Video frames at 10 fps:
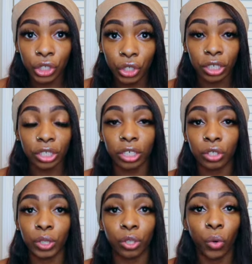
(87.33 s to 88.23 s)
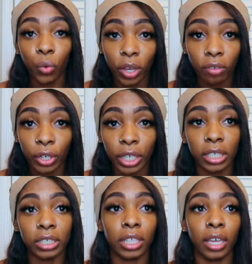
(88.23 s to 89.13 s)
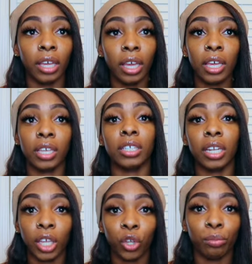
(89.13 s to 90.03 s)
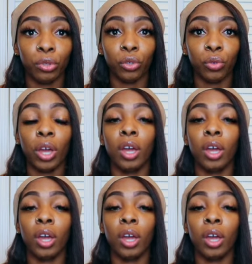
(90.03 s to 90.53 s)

you're in touch with whoever it is that is going to help you